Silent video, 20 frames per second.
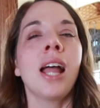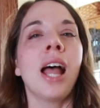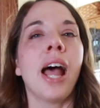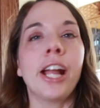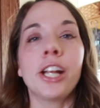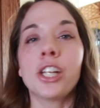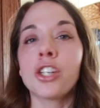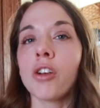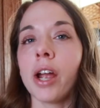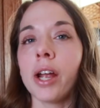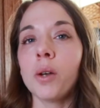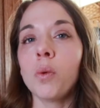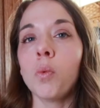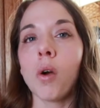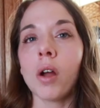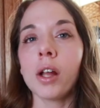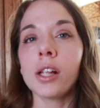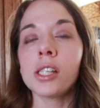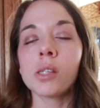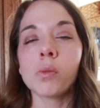I tried
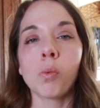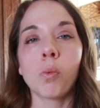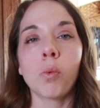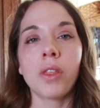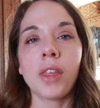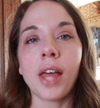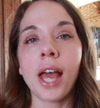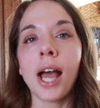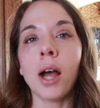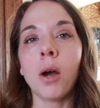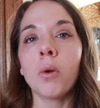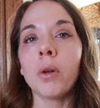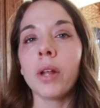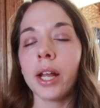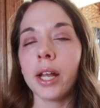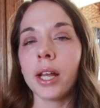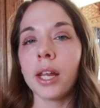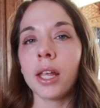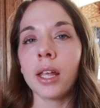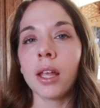once without
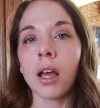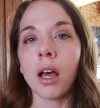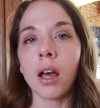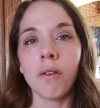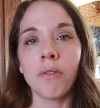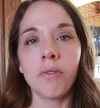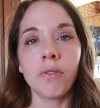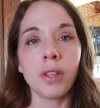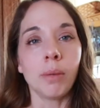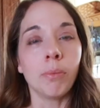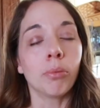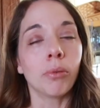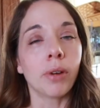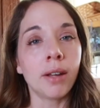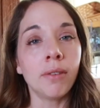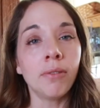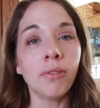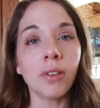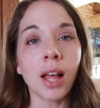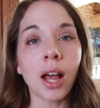any of the
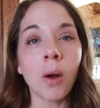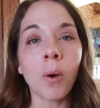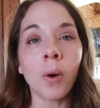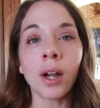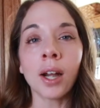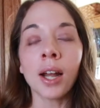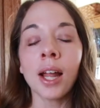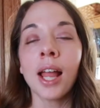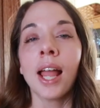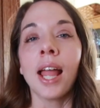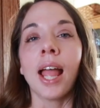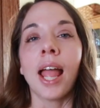bread flour